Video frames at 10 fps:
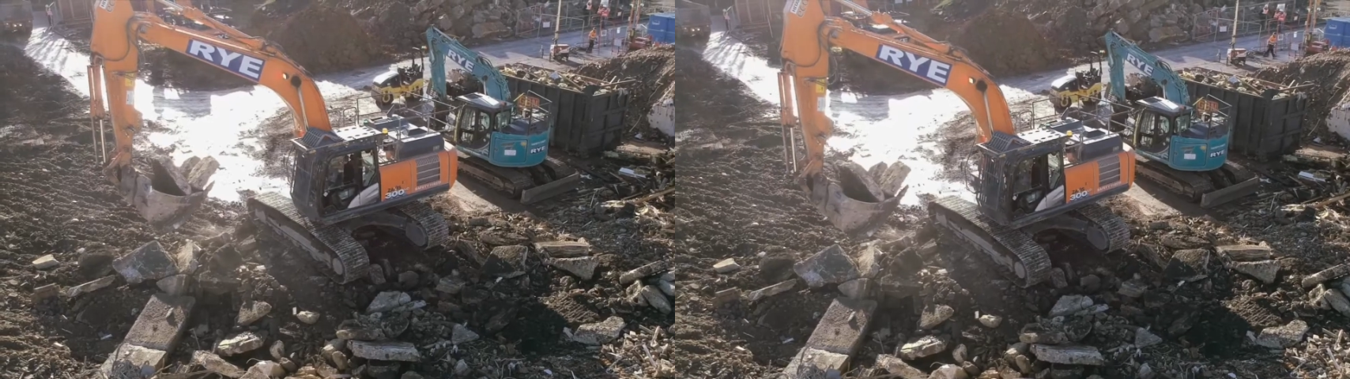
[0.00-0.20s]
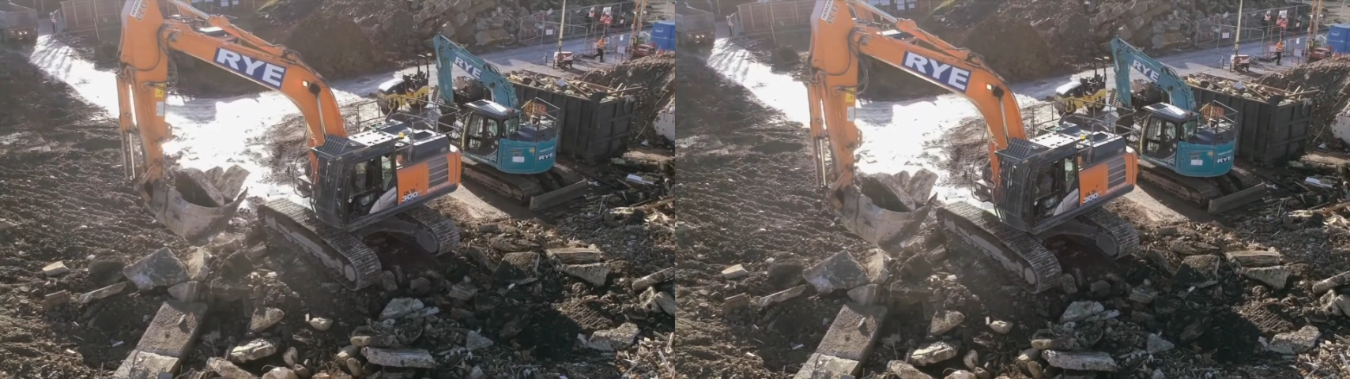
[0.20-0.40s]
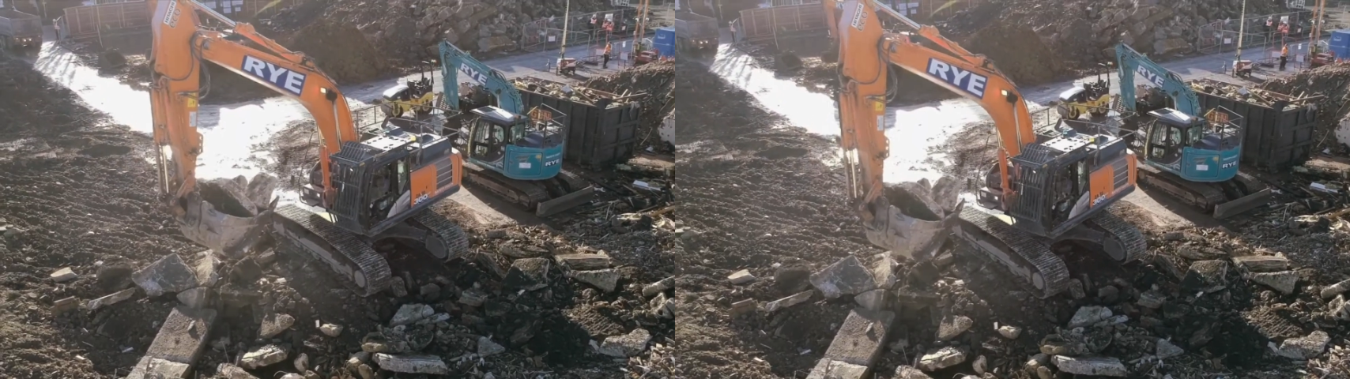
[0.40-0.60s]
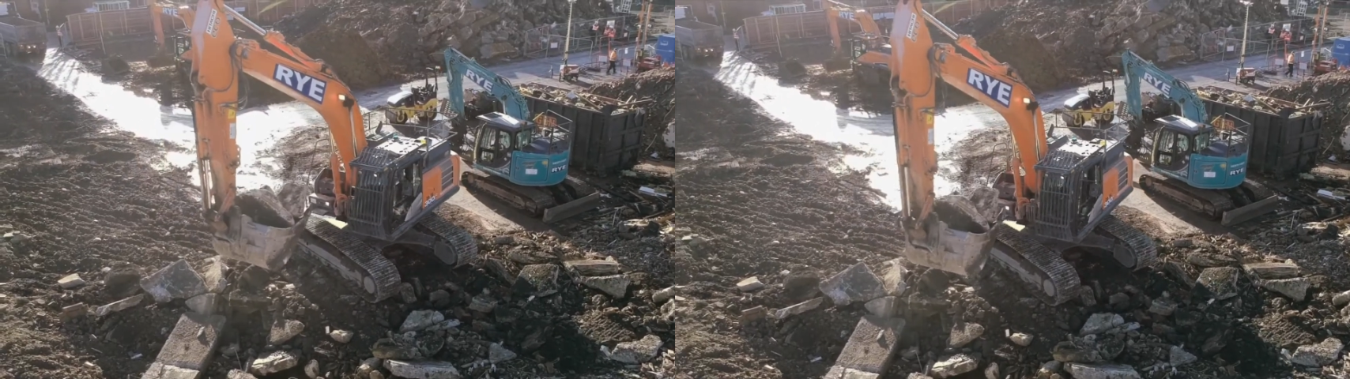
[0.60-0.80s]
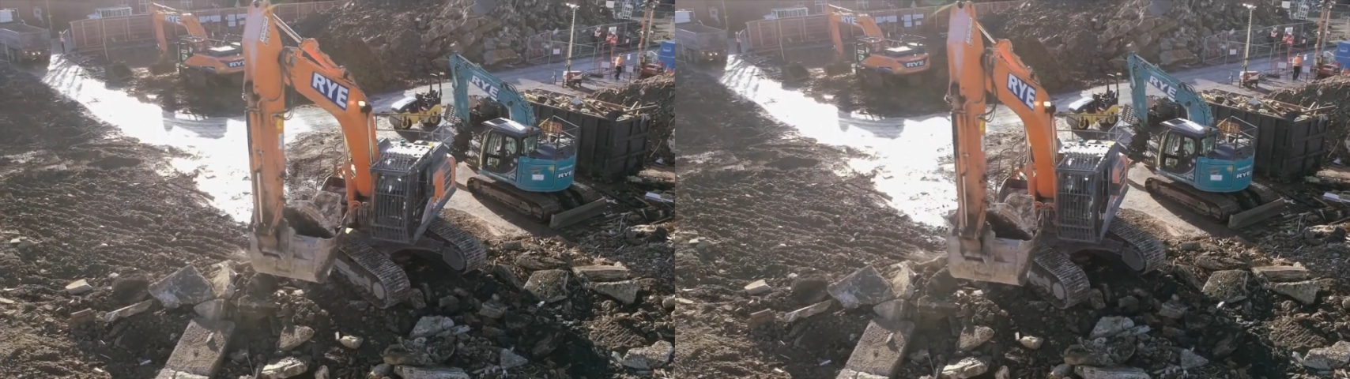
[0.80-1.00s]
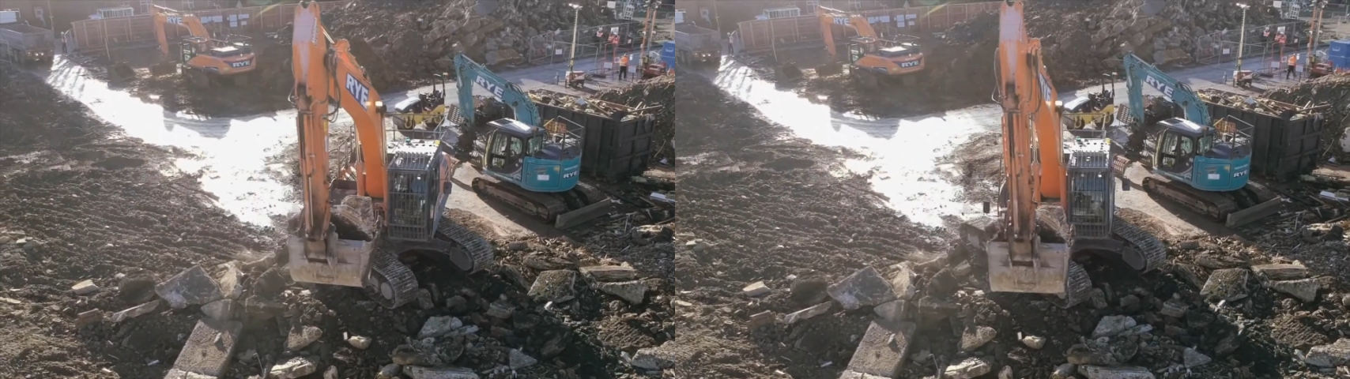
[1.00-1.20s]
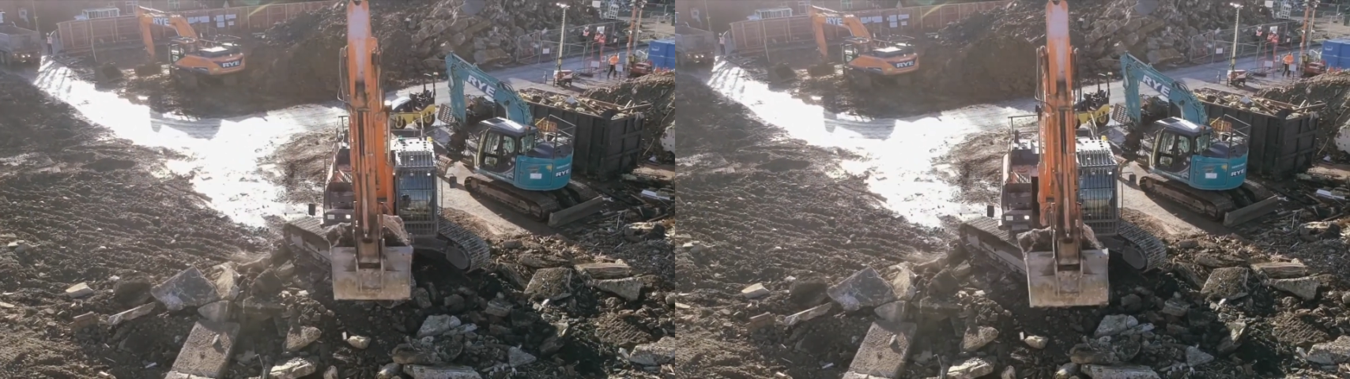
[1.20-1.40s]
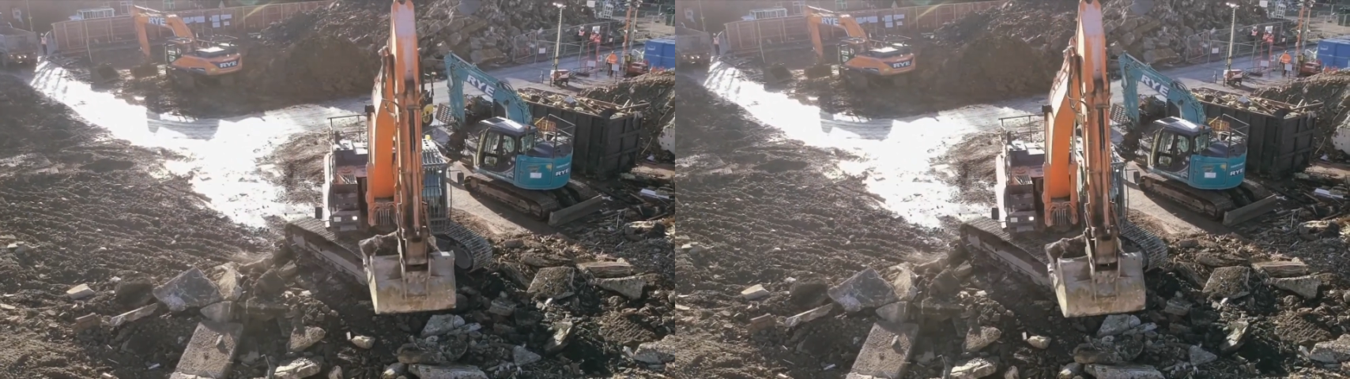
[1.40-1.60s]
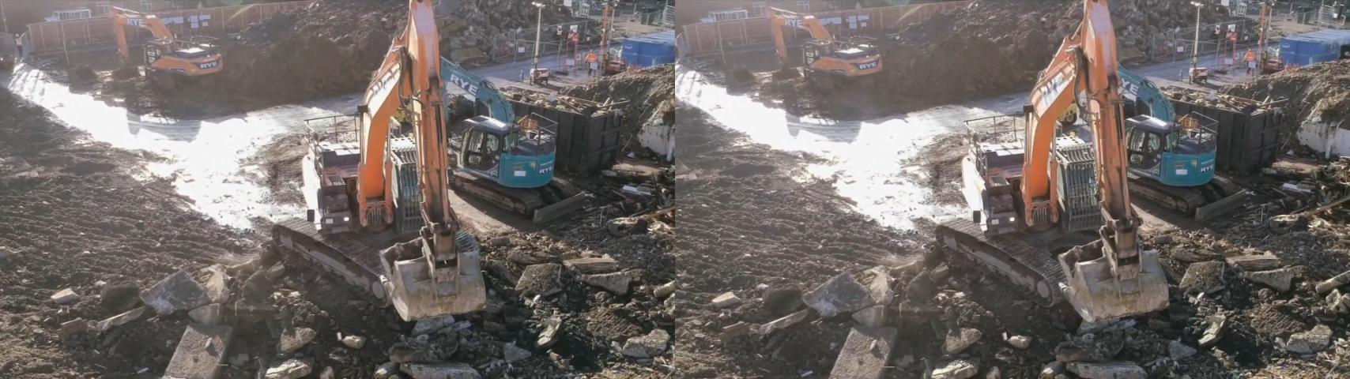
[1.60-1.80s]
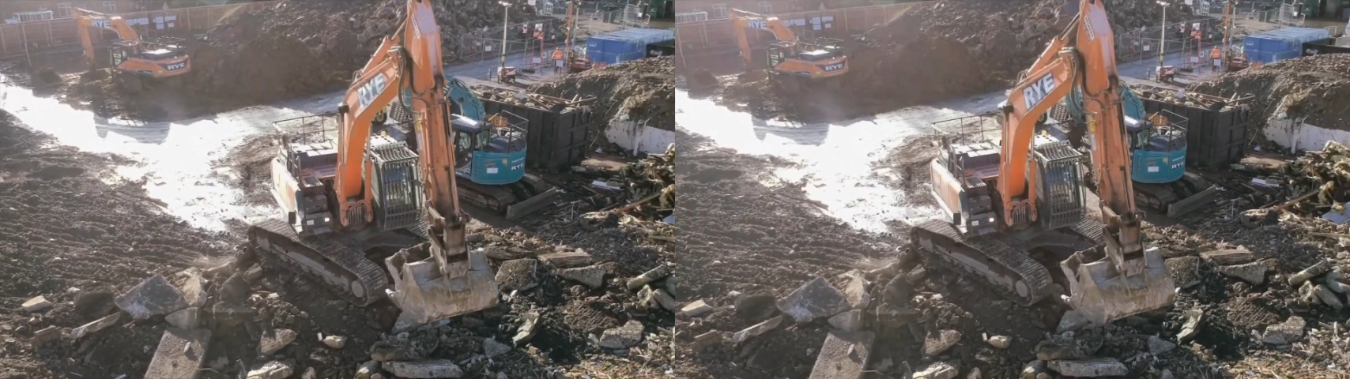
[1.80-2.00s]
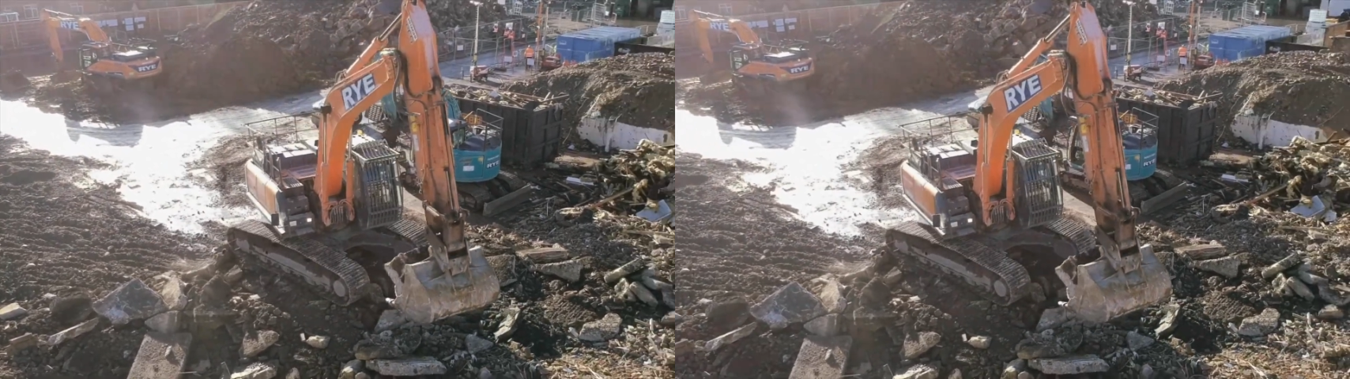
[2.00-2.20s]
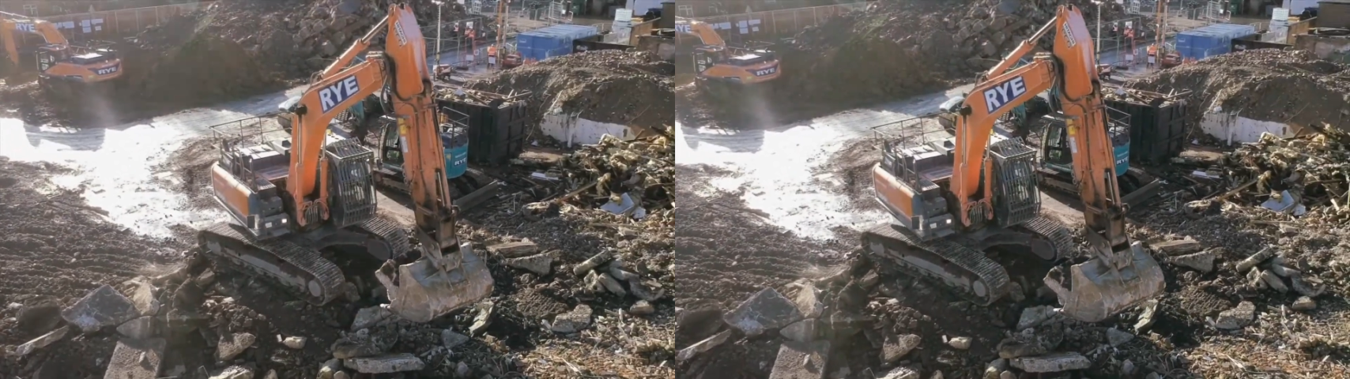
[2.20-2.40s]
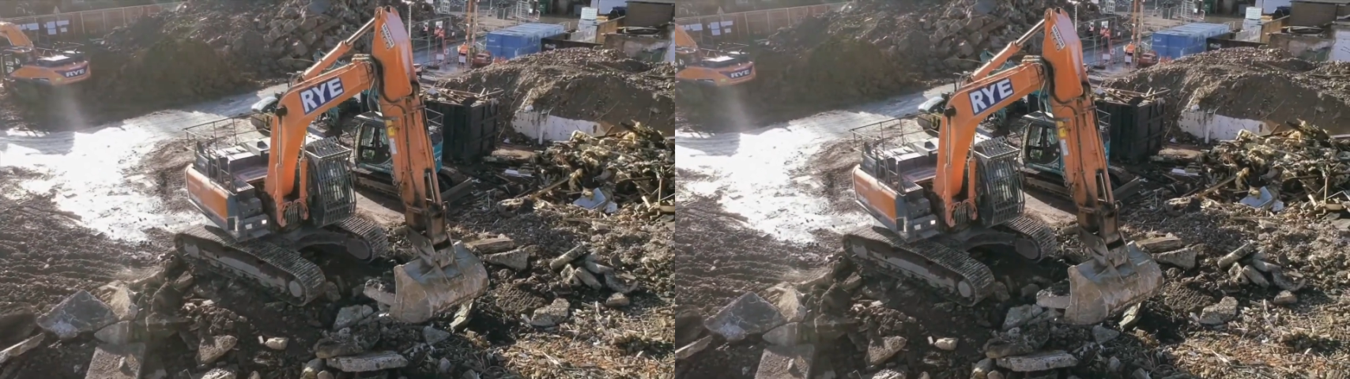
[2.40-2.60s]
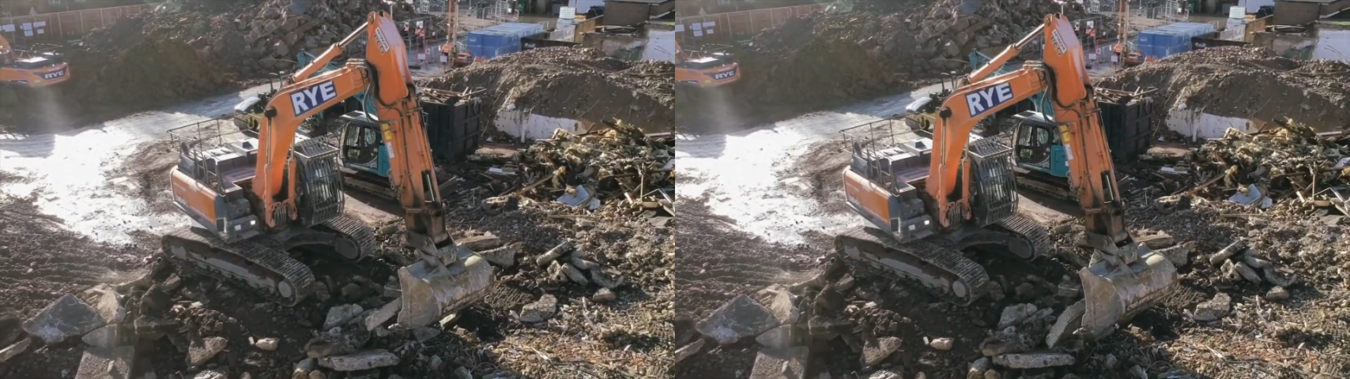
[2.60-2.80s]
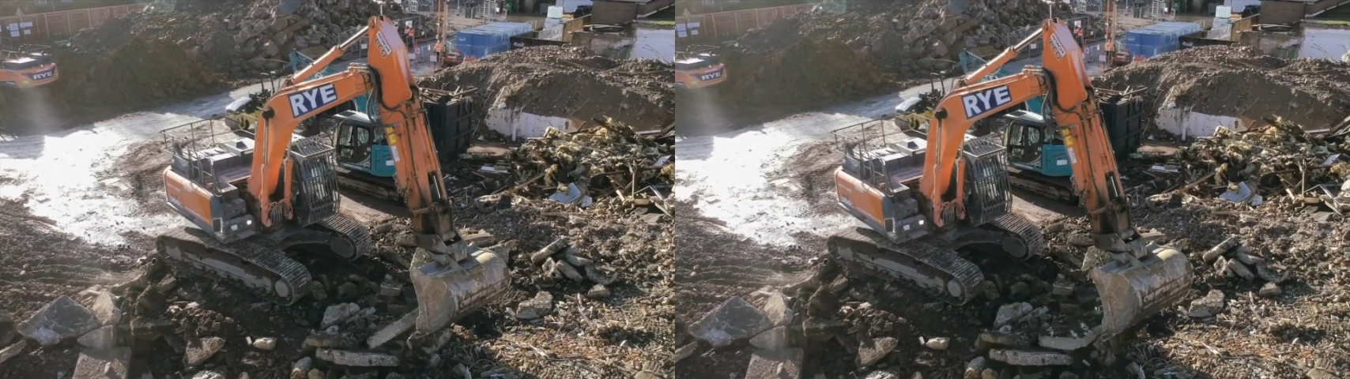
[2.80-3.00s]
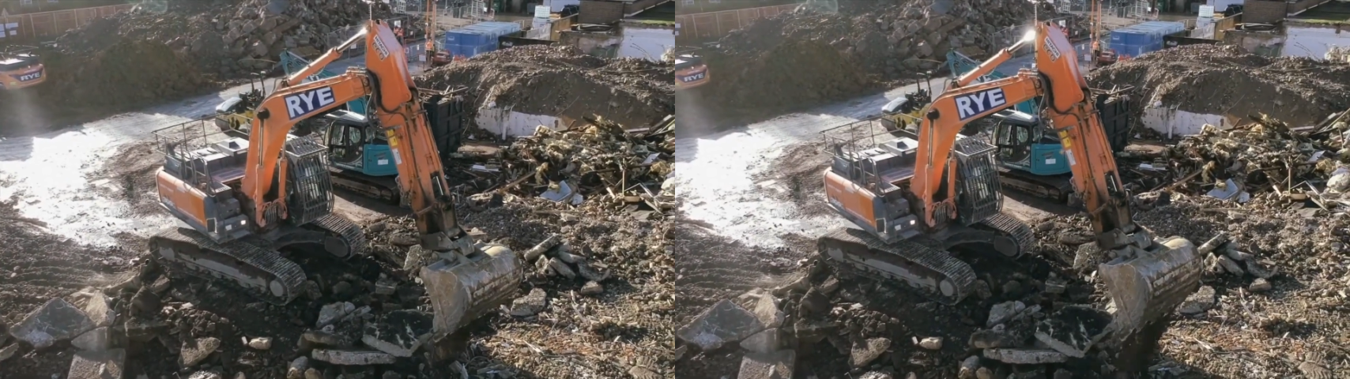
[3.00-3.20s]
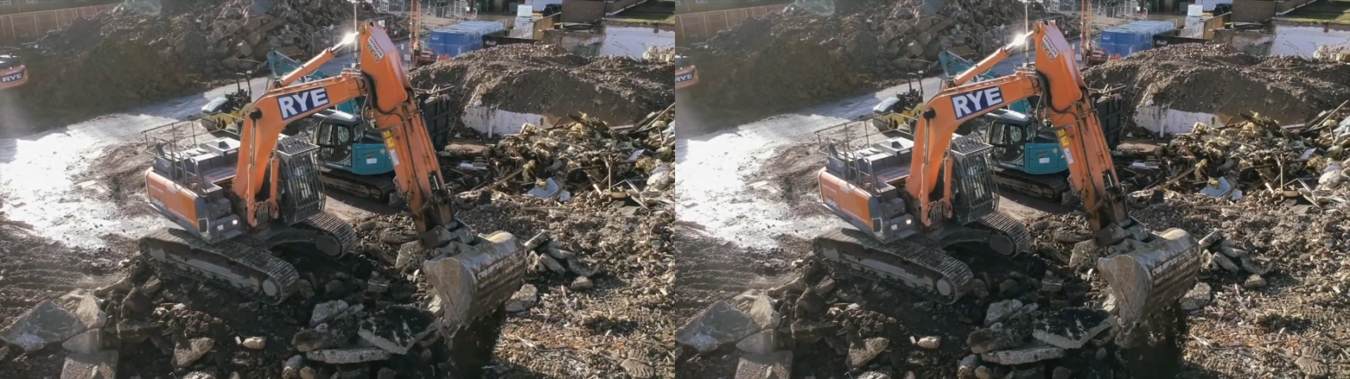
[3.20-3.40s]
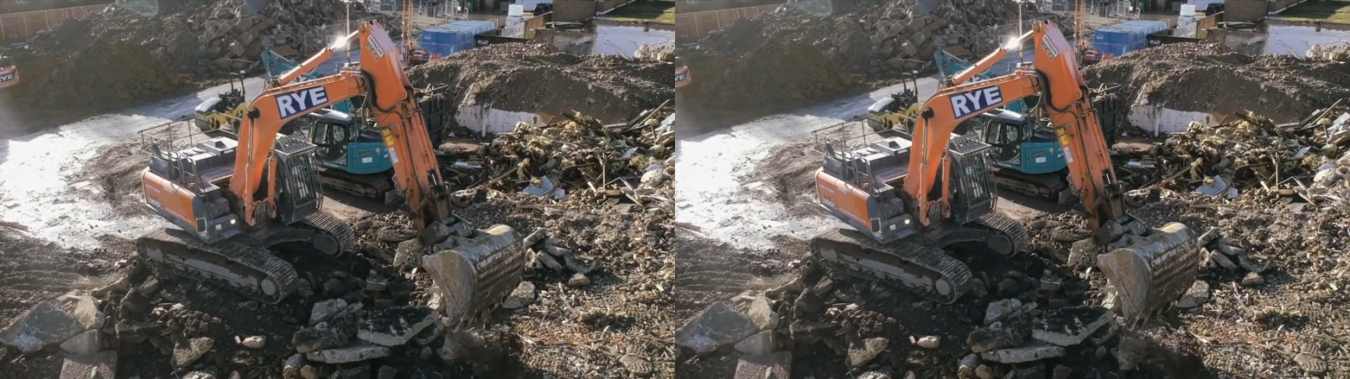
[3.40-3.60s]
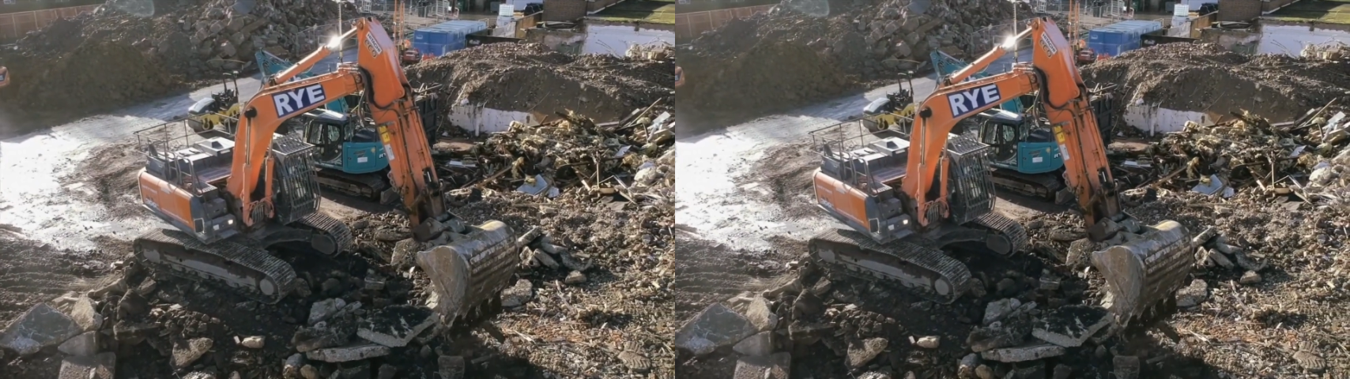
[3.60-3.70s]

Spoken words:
(no speaker visible)